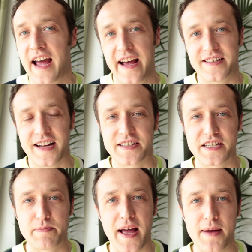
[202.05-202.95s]
It's an
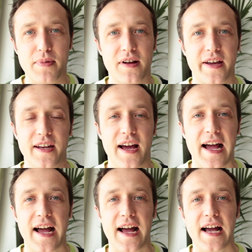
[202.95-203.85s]
anti-spam plugin
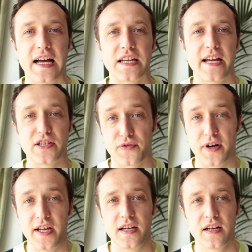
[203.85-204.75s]
and it's
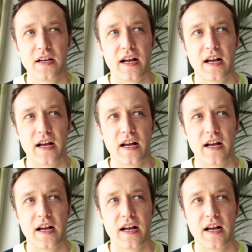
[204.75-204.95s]
free